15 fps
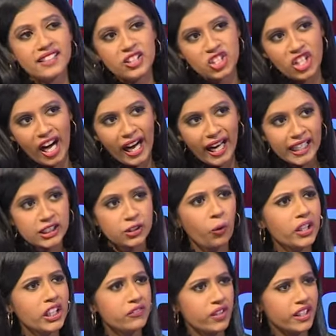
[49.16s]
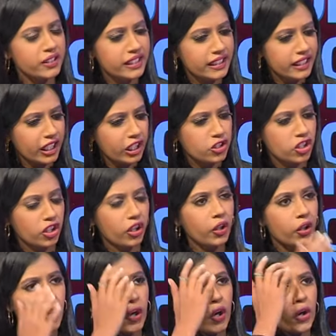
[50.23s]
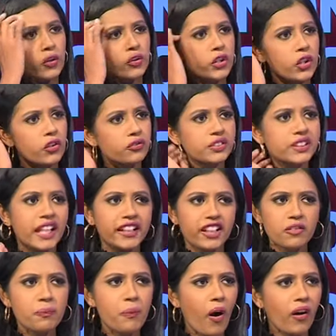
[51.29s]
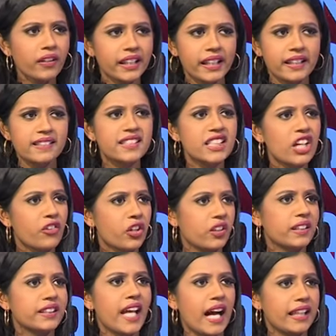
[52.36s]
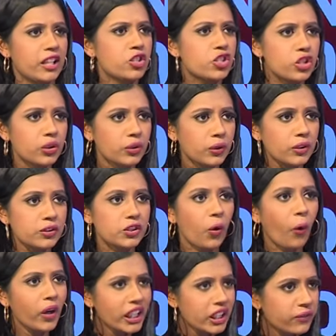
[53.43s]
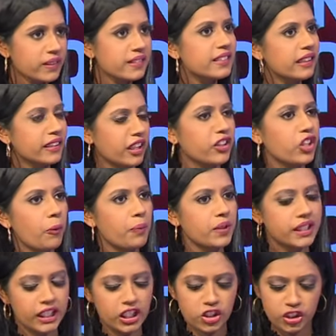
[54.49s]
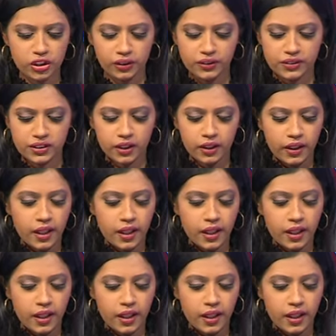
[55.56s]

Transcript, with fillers: a child or even a teenager, you've taken part in several talent shows or even singing competitions.